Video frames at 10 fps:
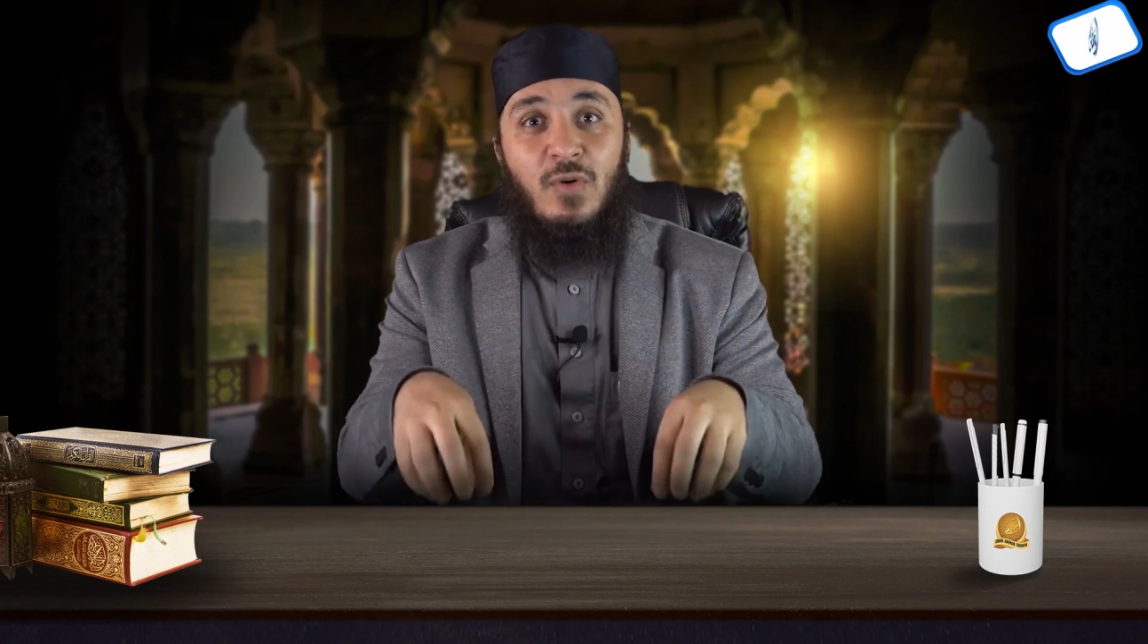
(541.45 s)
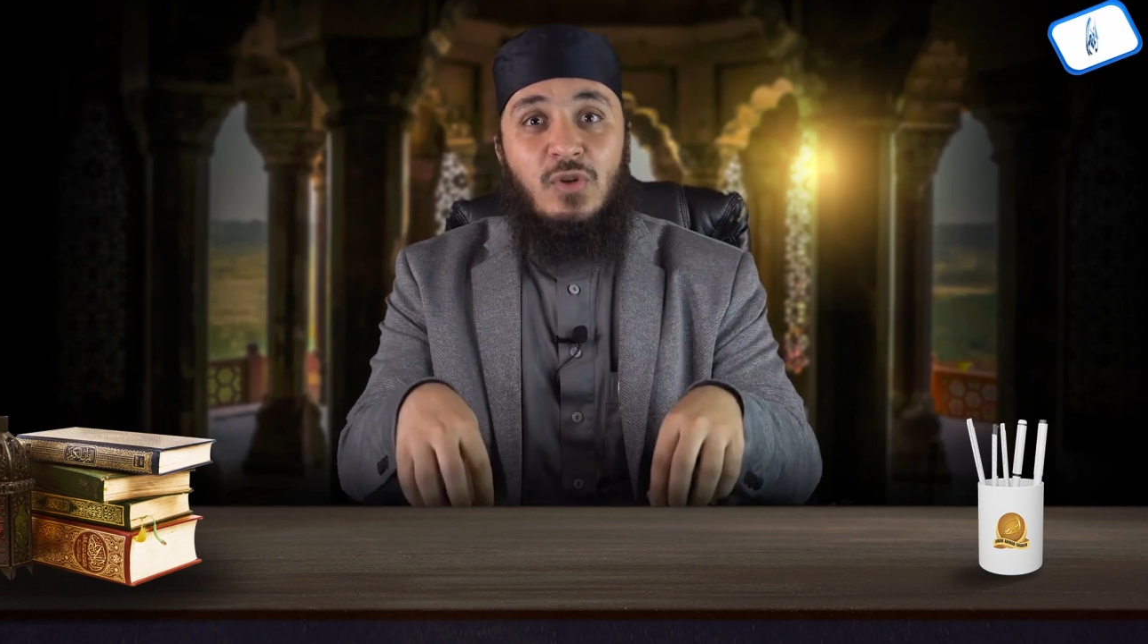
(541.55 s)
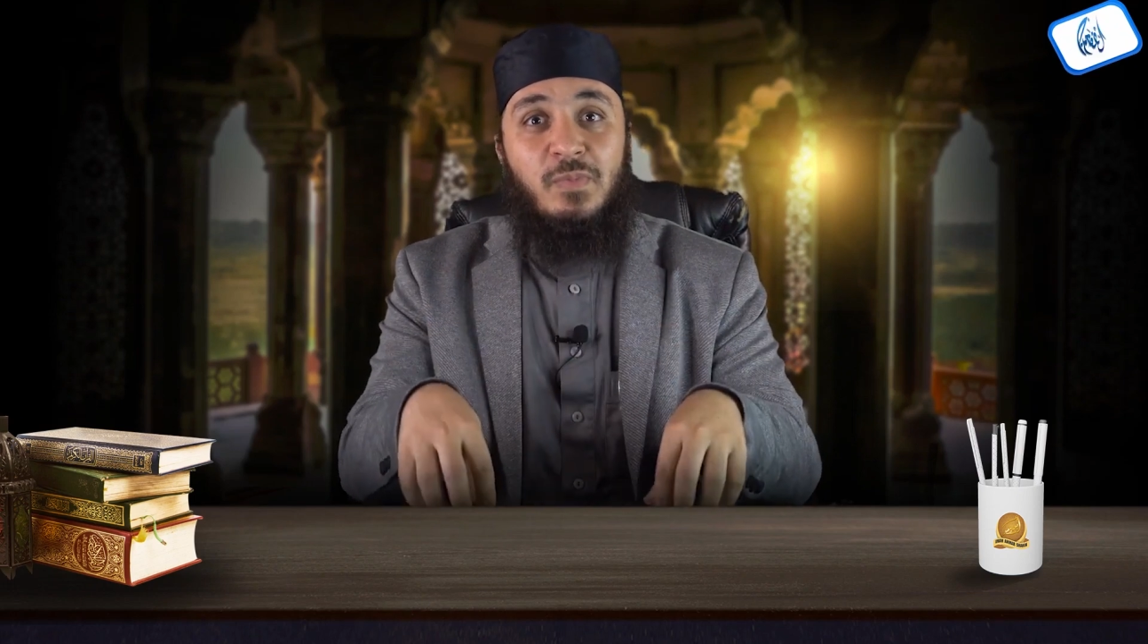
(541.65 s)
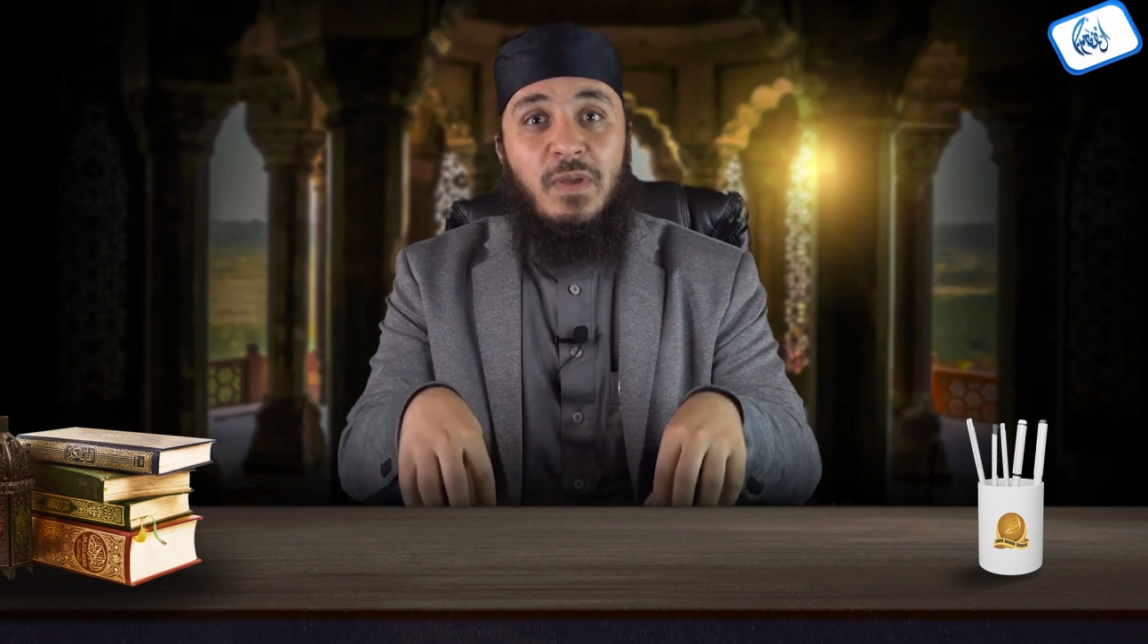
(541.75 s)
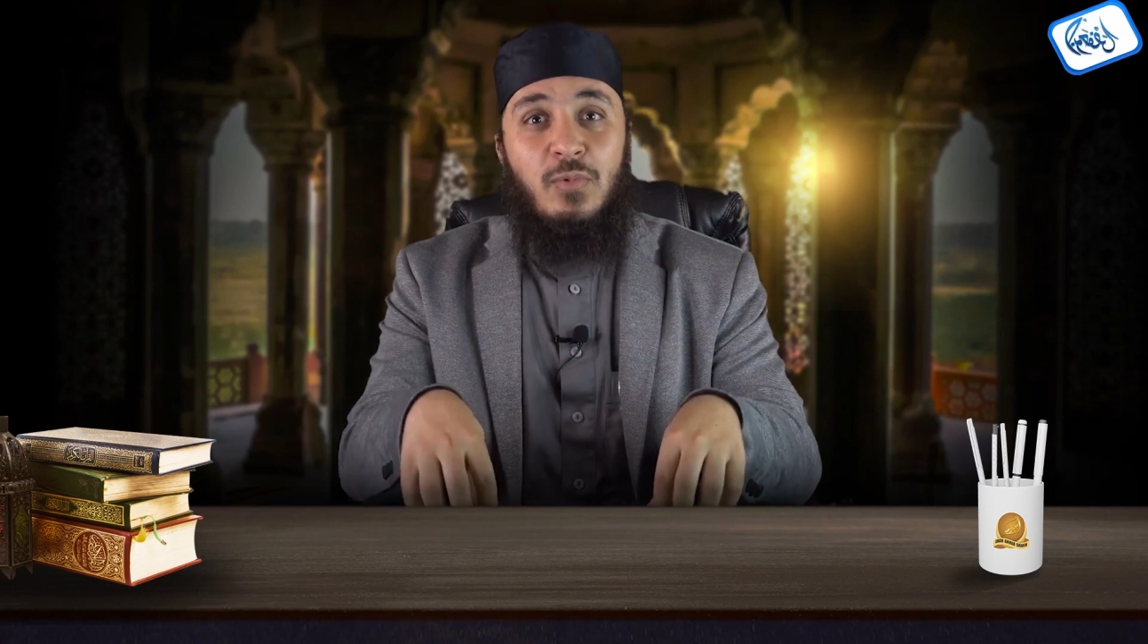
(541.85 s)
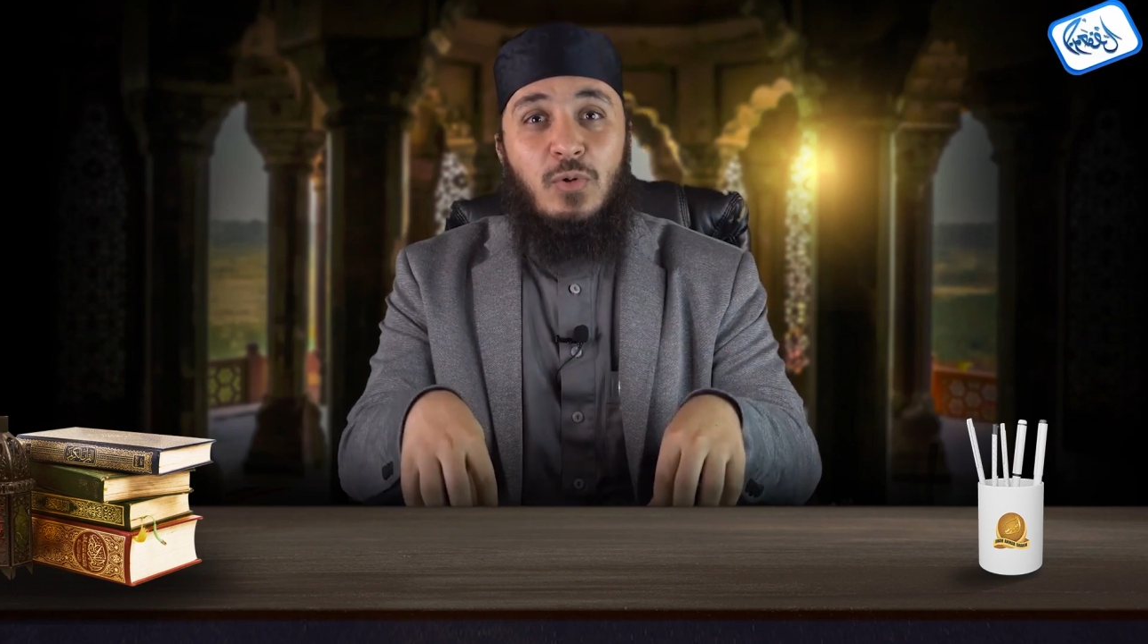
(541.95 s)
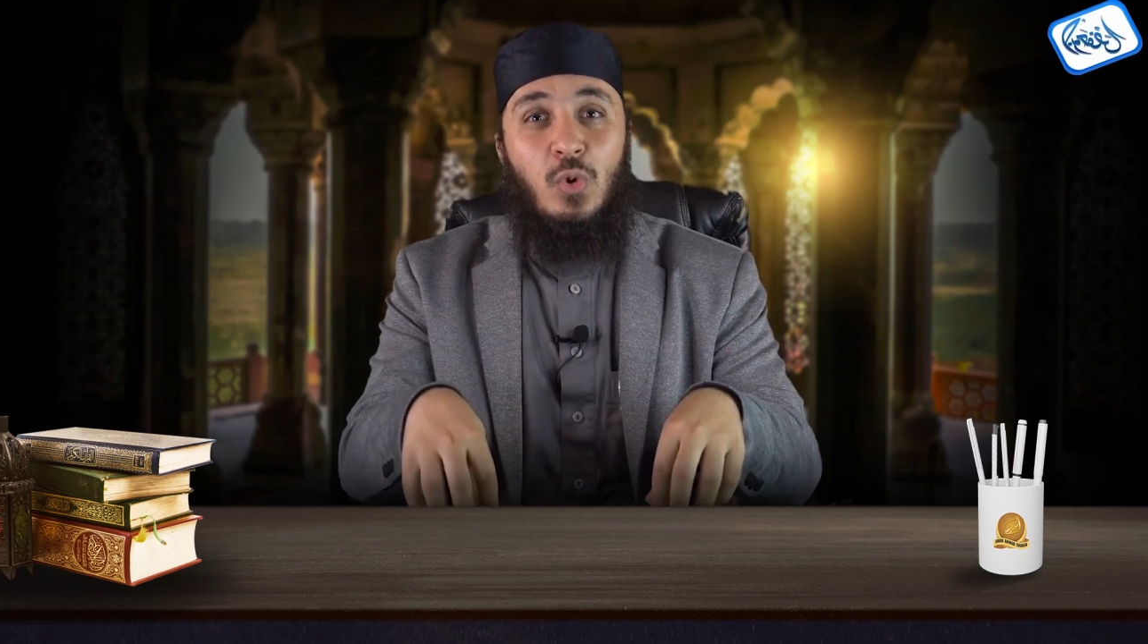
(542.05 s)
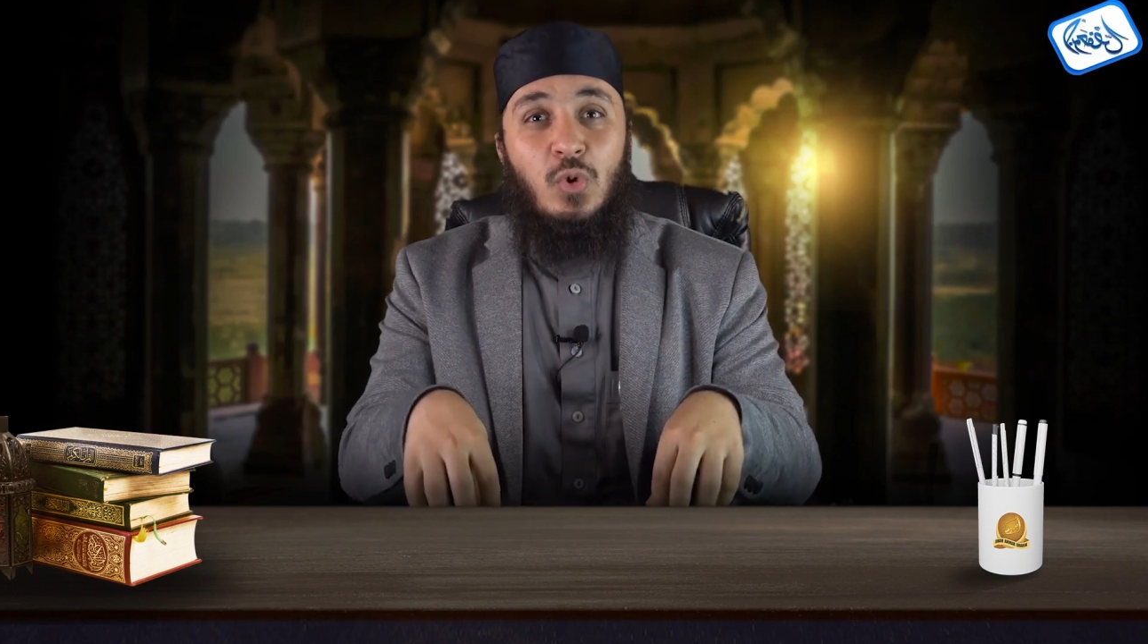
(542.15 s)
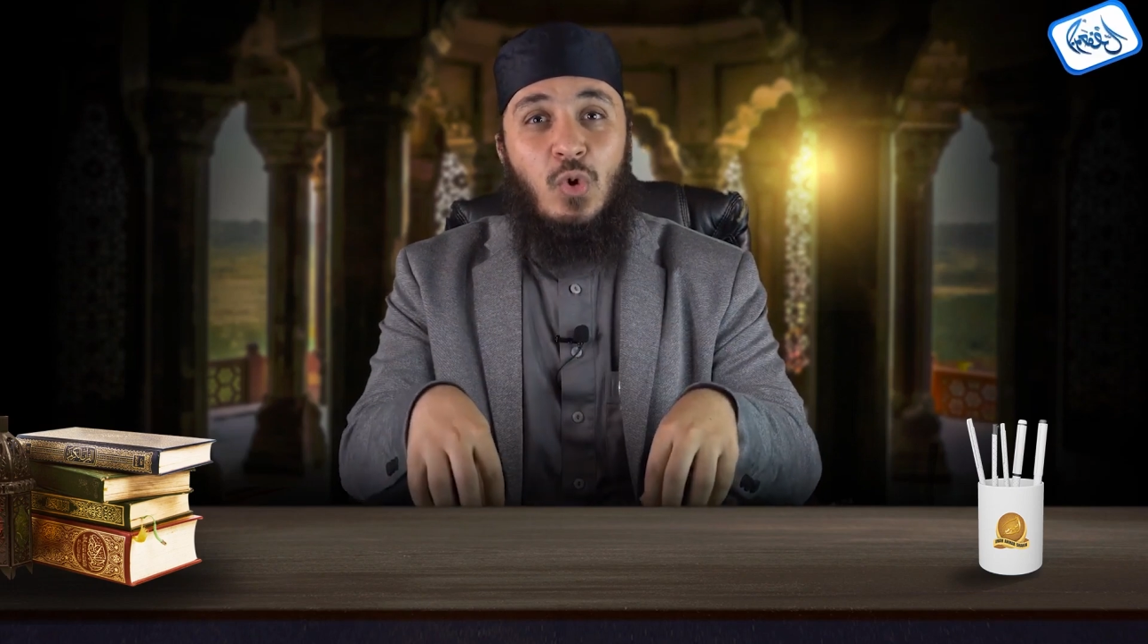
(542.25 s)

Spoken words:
those people who